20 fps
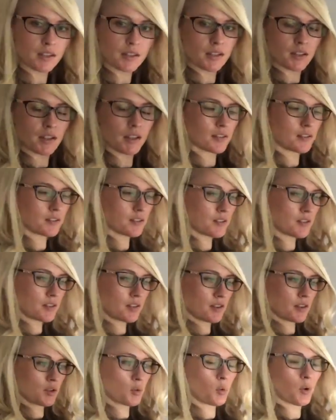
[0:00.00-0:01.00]
is
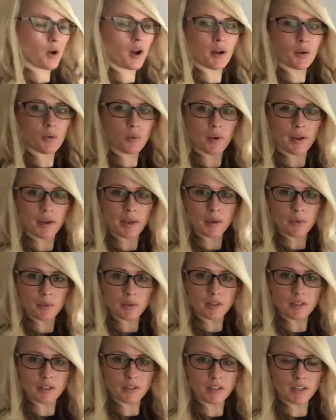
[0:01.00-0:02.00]
the walkway
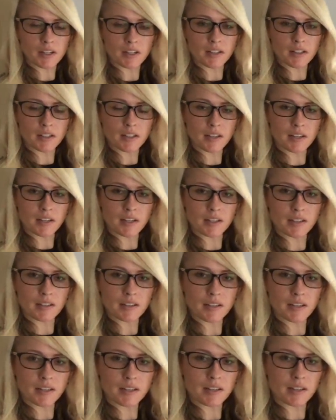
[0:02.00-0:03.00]
when you're in
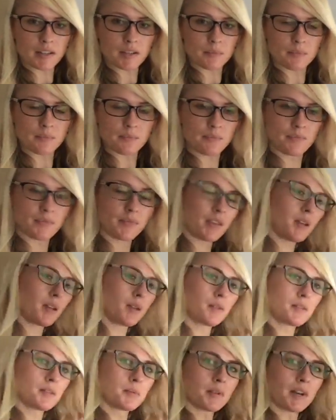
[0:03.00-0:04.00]
like
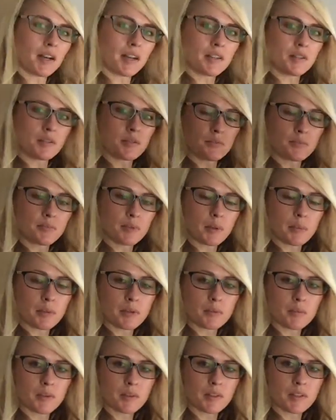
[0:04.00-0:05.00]
some kind of
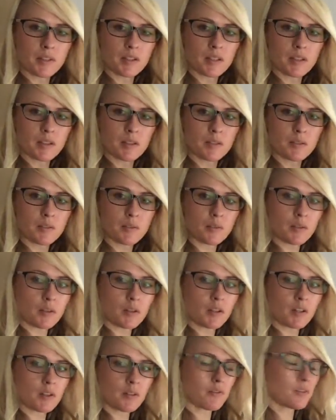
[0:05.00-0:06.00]
public building,
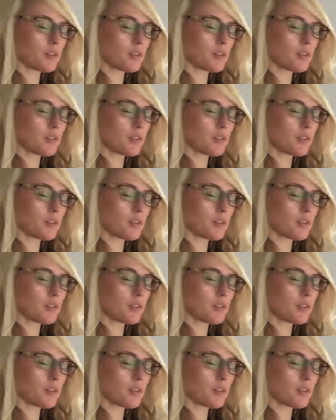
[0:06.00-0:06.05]
or if